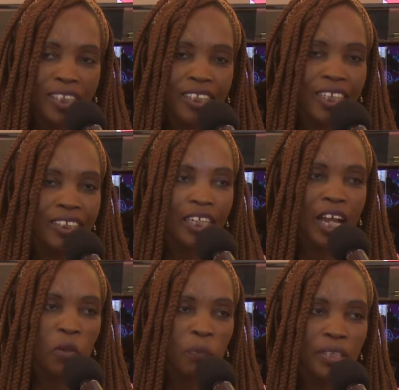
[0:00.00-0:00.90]
Saturday
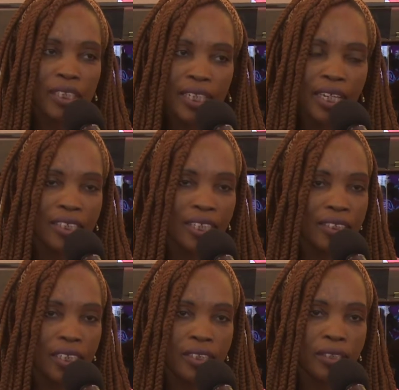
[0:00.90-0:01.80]
I'll be carrying
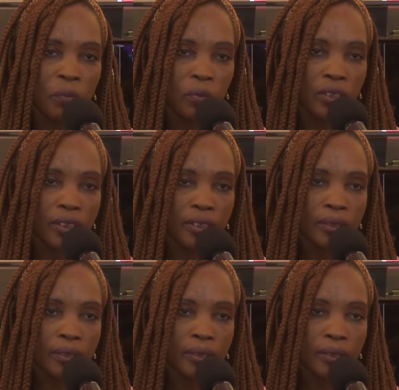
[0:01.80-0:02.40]
a testimony.